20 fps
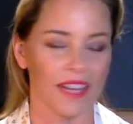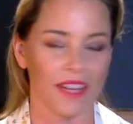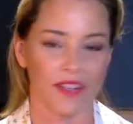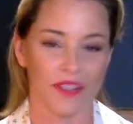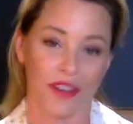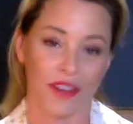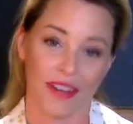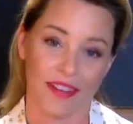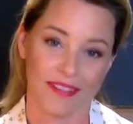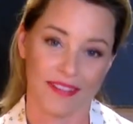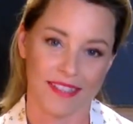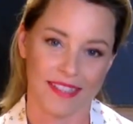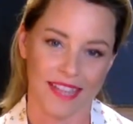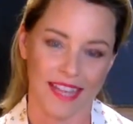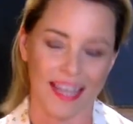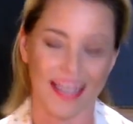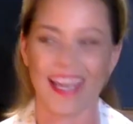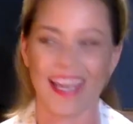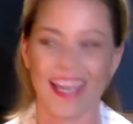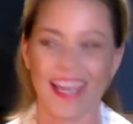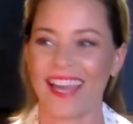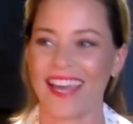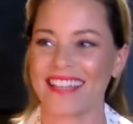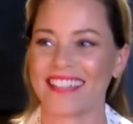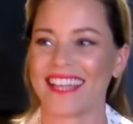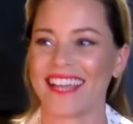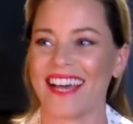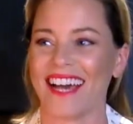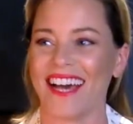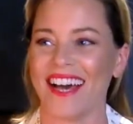Secretary of State,
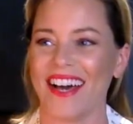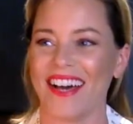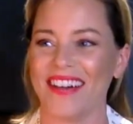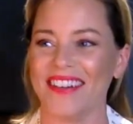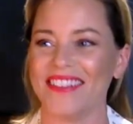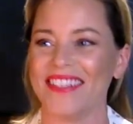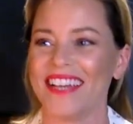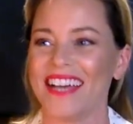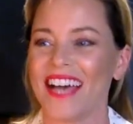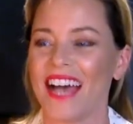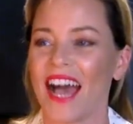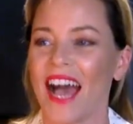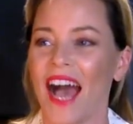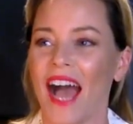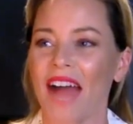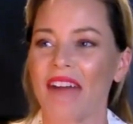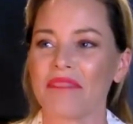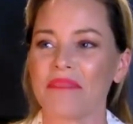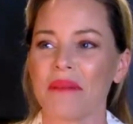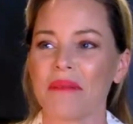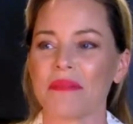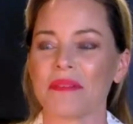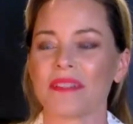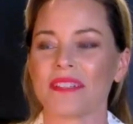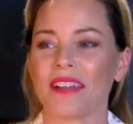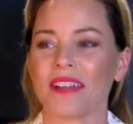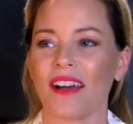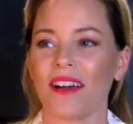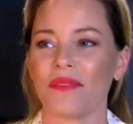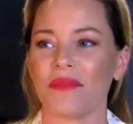and um, I remember
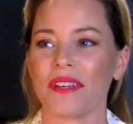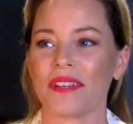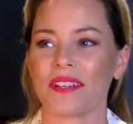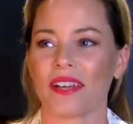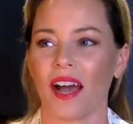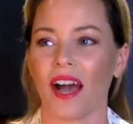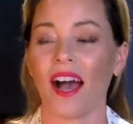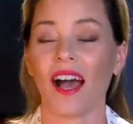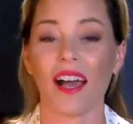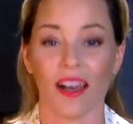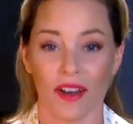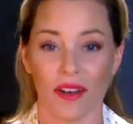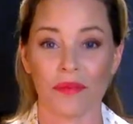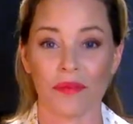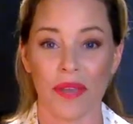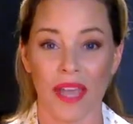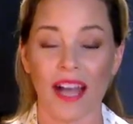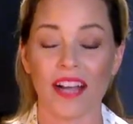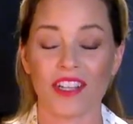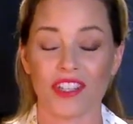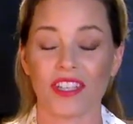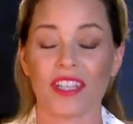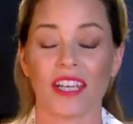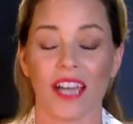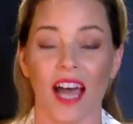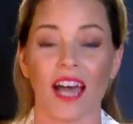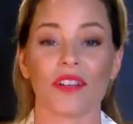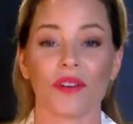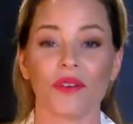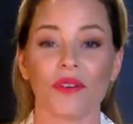ta- we got we actually
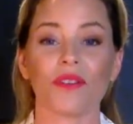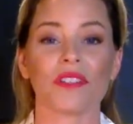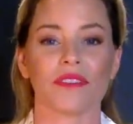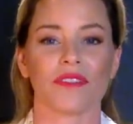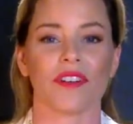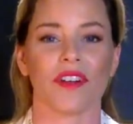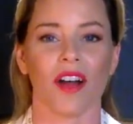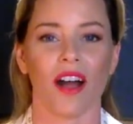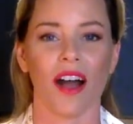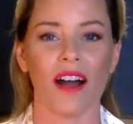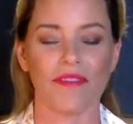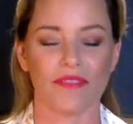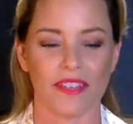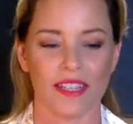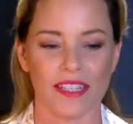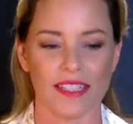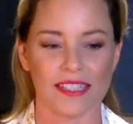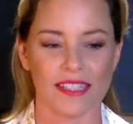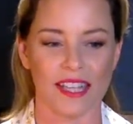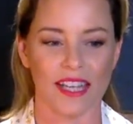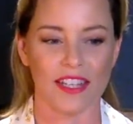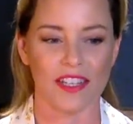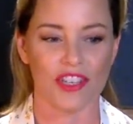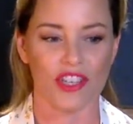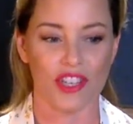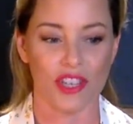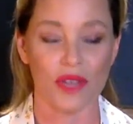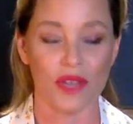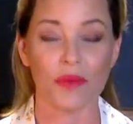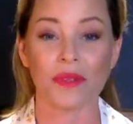got a hold of her office,
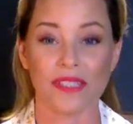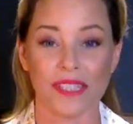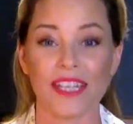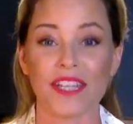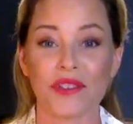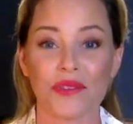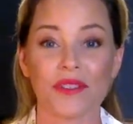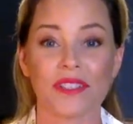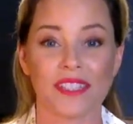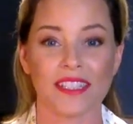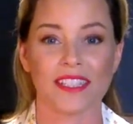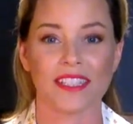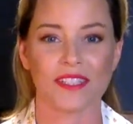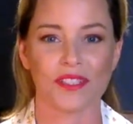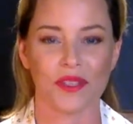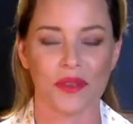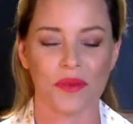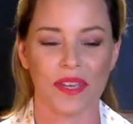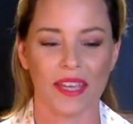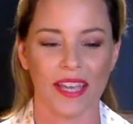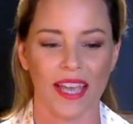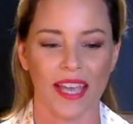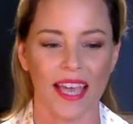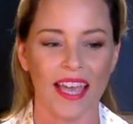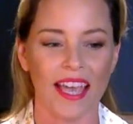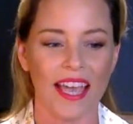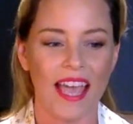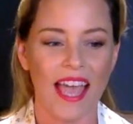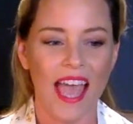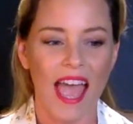and she was interested in doing
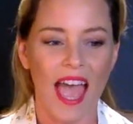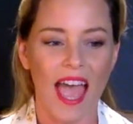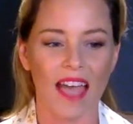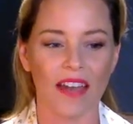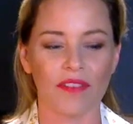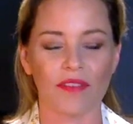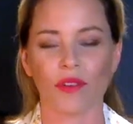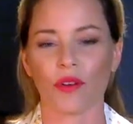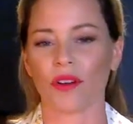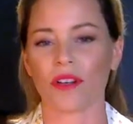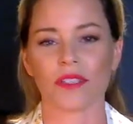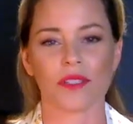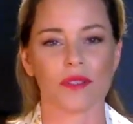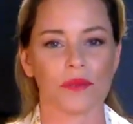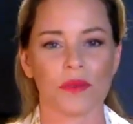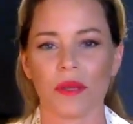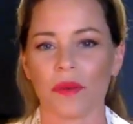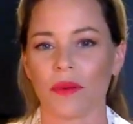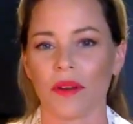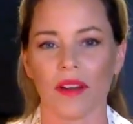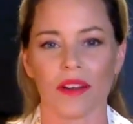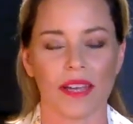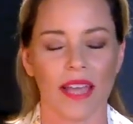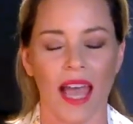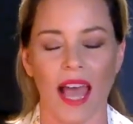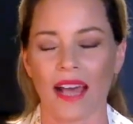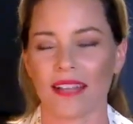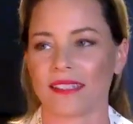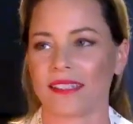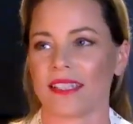it, and of course we were
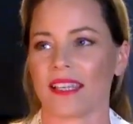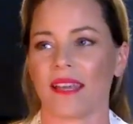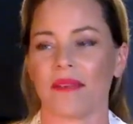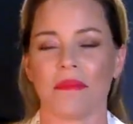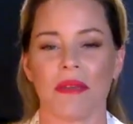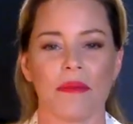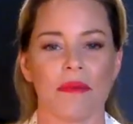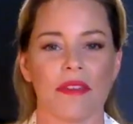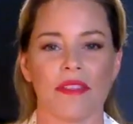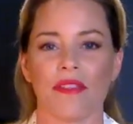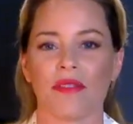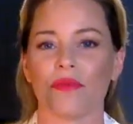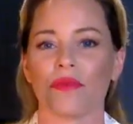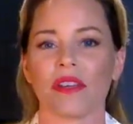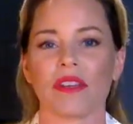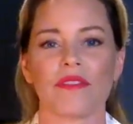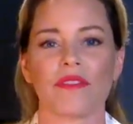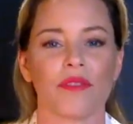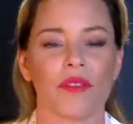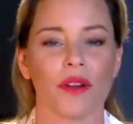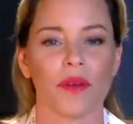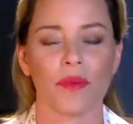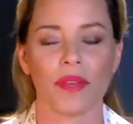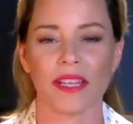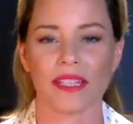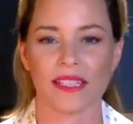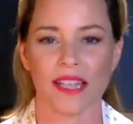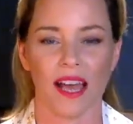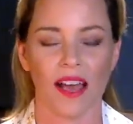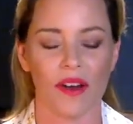casting it maybe three four
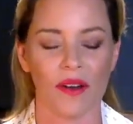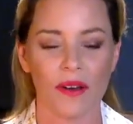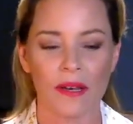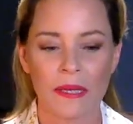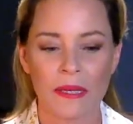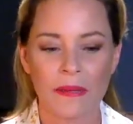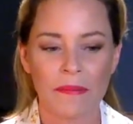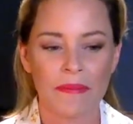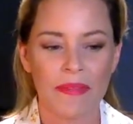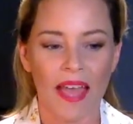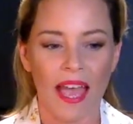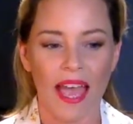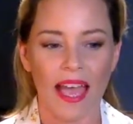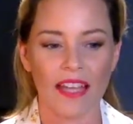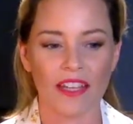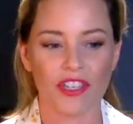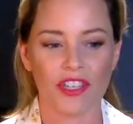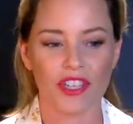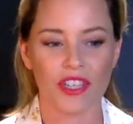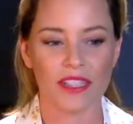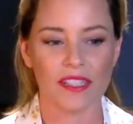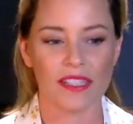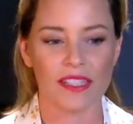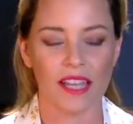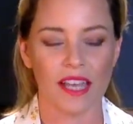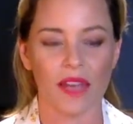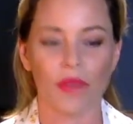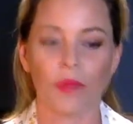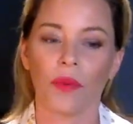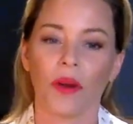weeks out, and she
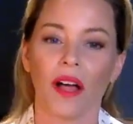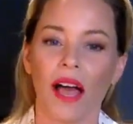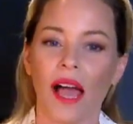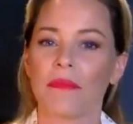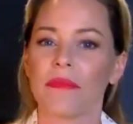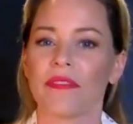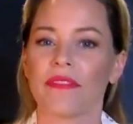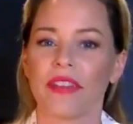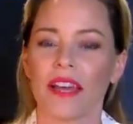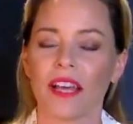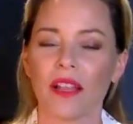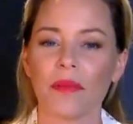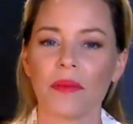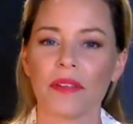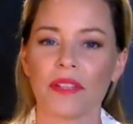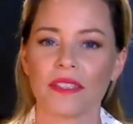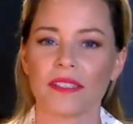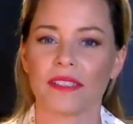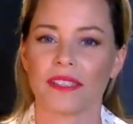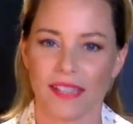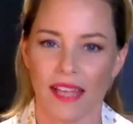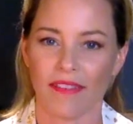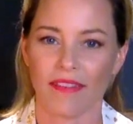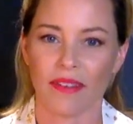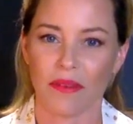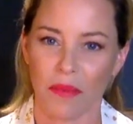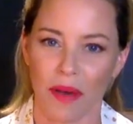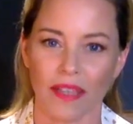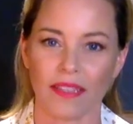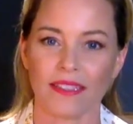said, "Well, I'm available in
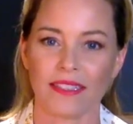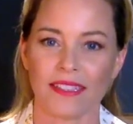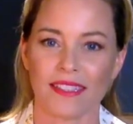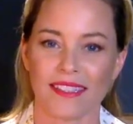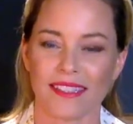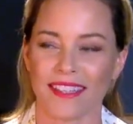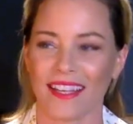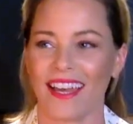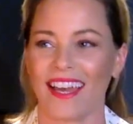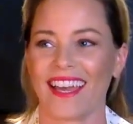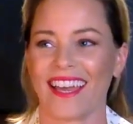seven months."